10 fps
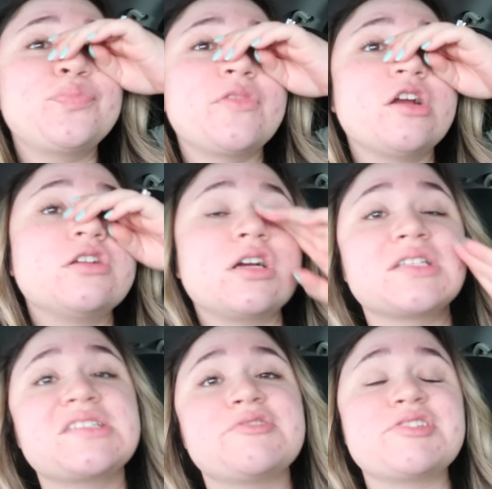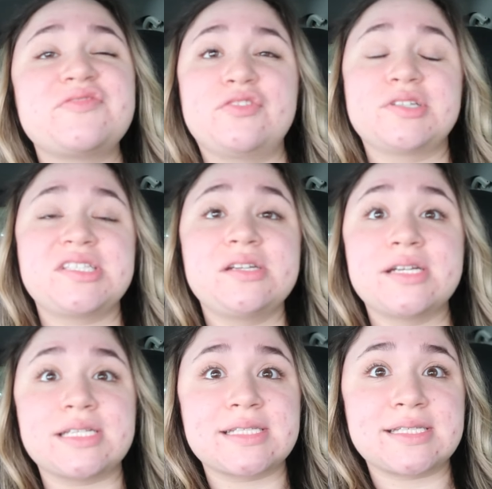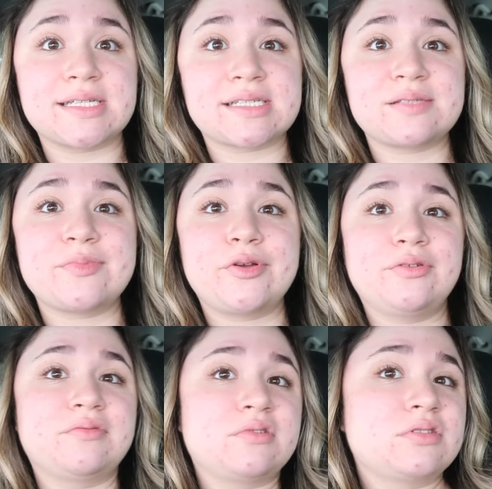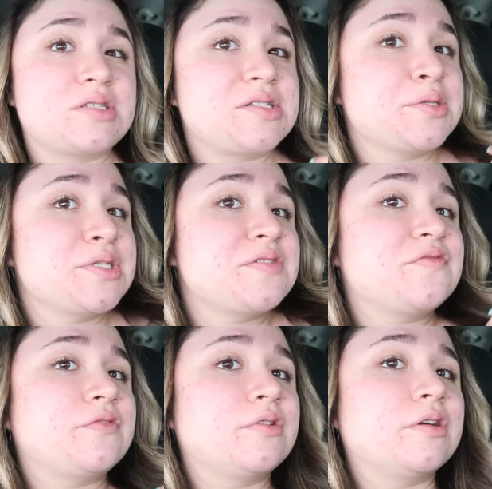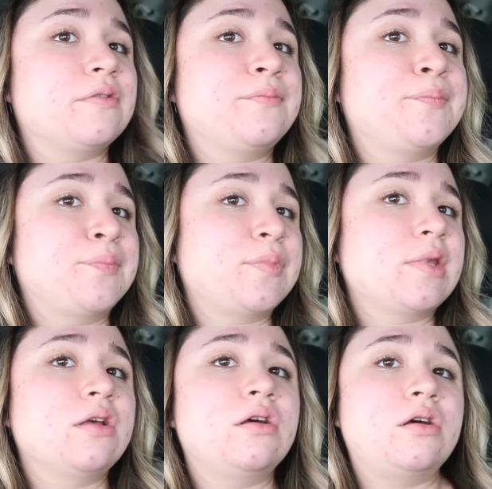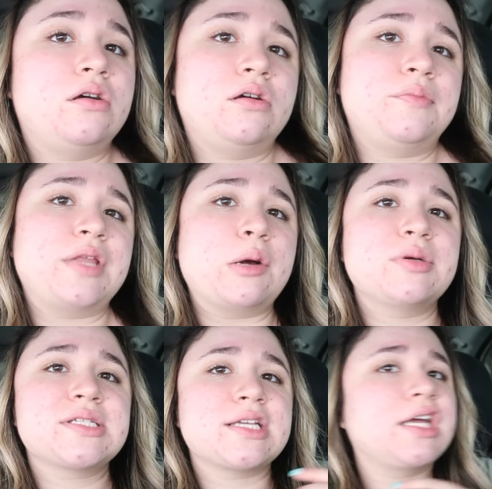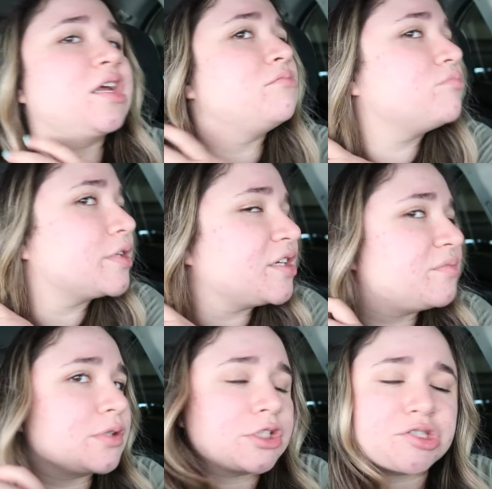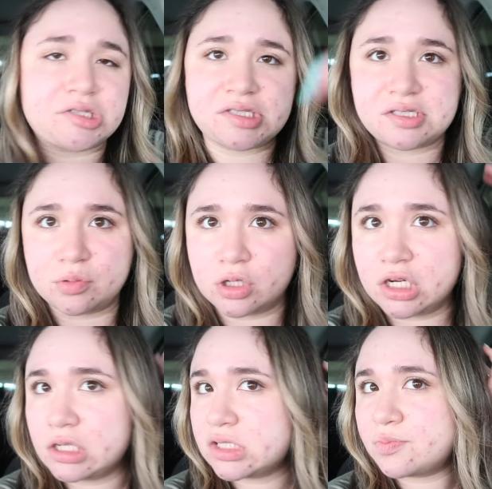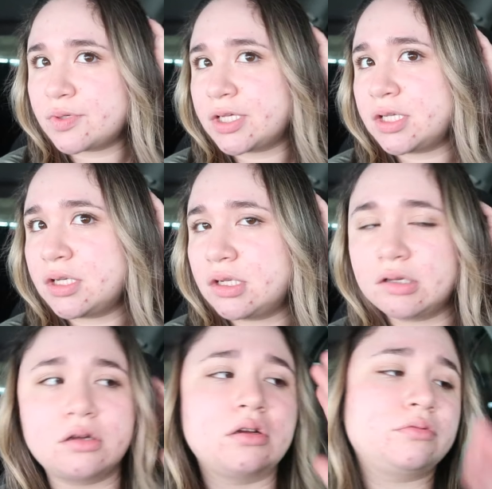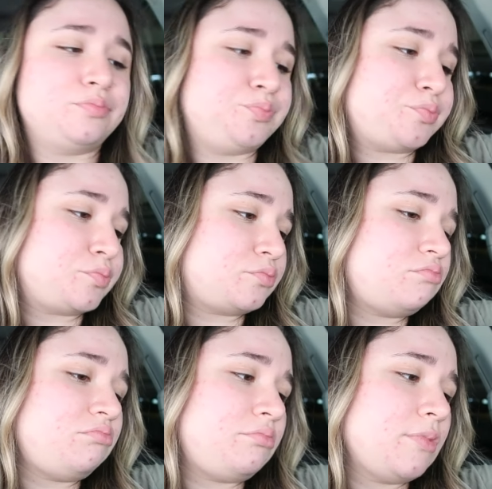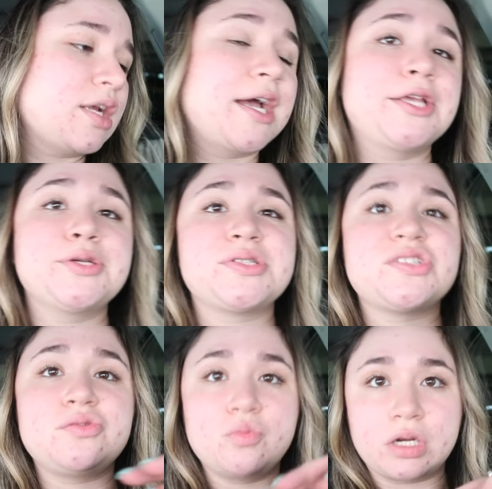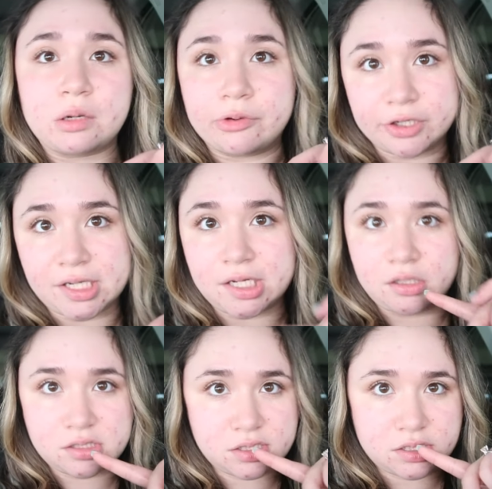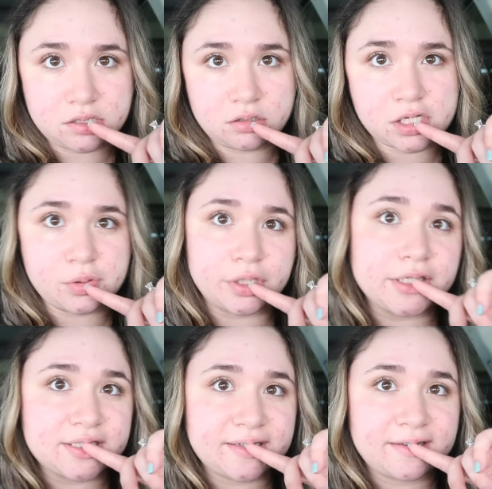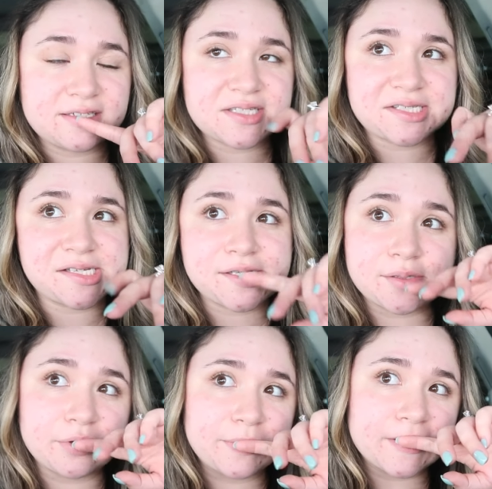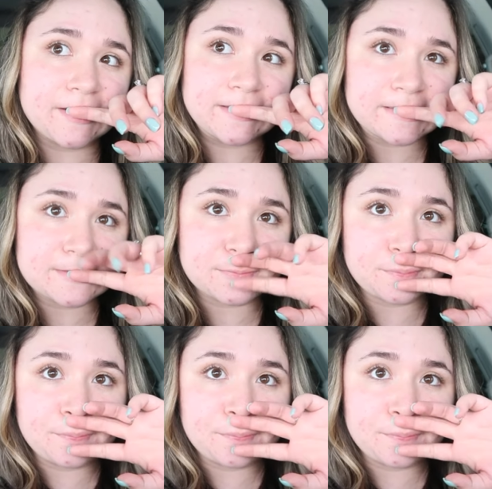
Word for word: Or not series four, series six, my old one was series four. Um, that was an unplanned purchase, the watch, but um, I use it when I work out, so I wanted to get, just get that replaced.